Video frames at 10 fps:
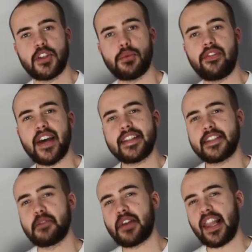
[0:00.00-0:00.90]
So we've had
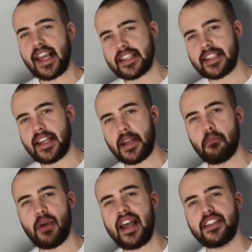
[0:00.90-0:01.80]
some classic
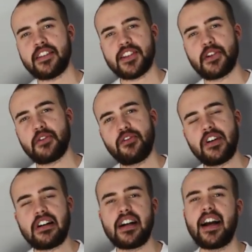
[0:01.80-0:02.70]
bands so
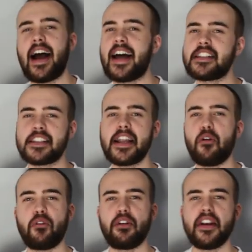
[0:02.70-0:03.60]
far, and
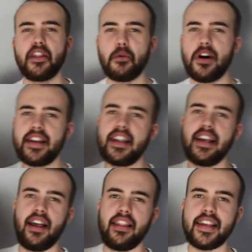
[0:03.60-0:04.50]
now for another one.
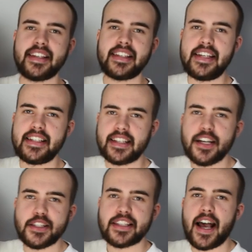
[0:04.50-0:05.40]
This is
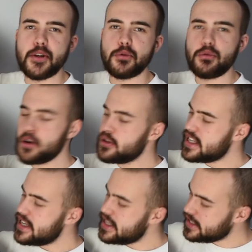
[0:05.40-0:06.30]
Guns N'
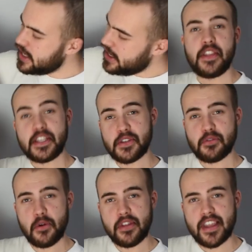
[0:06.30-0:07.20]
Roses. This is
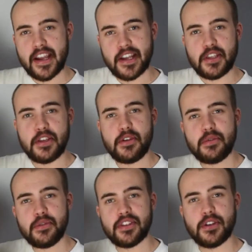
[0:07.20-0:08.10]
for their
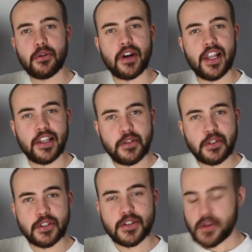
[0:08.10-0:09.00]
Use Your
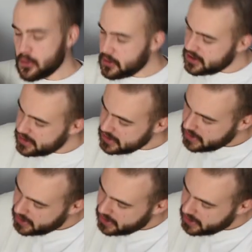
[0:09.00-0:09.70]
Illusion tour.